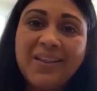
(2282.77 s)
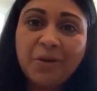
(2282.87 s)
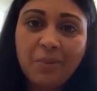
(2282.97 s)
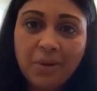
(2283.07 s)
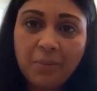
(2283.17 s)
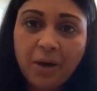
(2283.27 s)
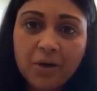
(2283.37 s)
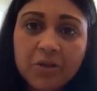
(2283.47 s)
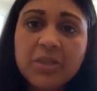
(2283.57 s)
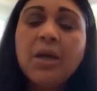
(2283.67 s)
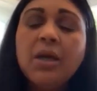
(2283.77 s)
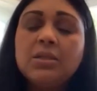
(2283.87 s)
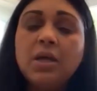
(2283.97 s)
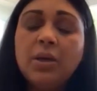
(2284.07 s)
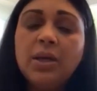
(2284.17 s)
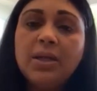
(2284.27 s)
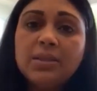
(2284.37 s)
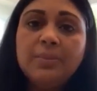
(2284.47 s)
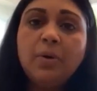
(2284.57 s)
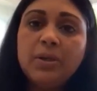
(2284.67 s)
their MMRs. So it is
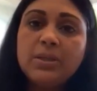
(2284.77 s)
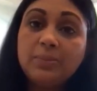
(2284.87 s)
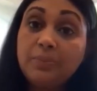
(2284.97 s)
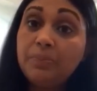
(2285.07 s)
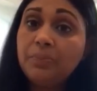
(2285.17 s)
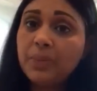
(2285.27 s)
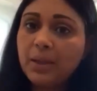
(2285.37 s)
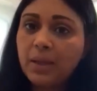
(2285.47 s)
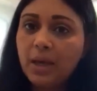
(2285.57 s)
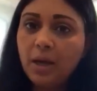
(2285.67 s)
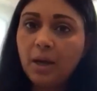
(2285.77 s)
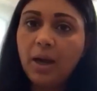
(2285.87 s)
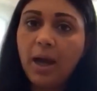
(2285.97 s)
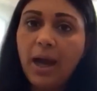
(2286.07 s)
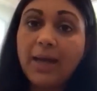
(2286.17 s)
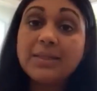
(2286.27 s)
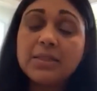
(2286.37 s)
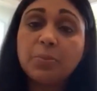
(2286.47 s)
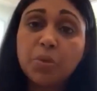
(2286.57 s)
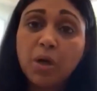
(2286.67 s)
important to access
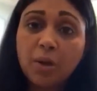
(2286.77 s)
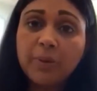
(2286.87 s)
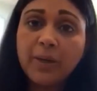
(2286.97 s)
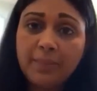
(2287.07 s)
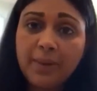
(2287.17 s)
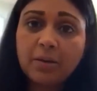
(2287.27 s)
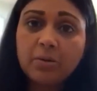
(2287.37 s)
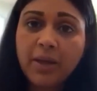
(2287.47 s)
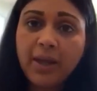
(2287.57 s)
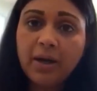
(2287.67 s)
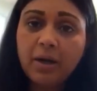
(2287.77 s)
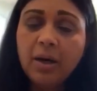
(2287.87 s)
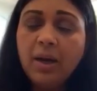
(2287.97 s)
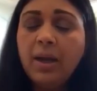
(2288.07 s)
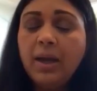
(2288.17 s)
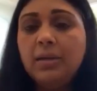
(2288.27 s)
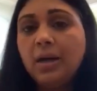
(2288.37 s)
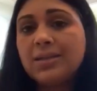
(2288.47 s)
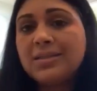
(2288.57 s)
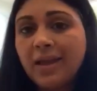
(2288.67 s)
appropriate medical care and
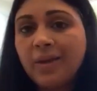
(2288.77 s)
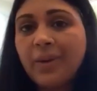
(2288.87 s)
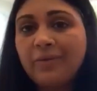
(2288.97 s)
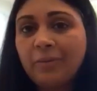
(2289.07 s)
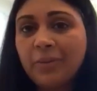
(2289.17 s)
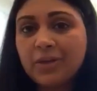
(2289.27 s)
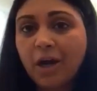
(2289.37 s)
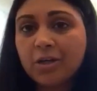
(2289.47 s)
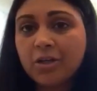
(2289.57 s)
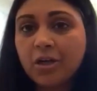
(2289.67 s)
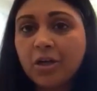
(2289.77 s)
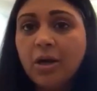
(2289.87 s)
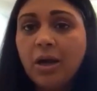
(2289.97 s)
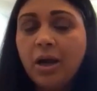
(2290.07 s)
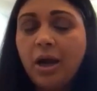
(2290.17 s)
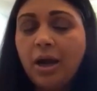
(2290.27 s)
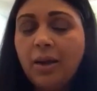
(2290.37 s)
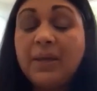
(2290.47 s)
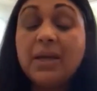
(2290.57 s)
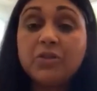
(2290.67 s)
not stay away from the doctor
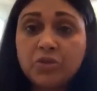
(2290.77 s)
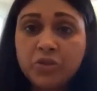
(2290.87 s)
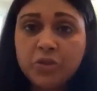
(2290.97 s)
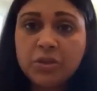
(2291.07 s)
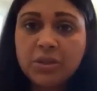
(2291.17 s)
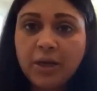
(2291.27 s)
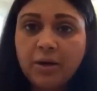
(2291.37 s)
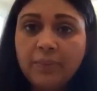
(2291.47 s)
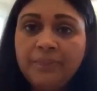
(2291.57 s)
because you're too scared.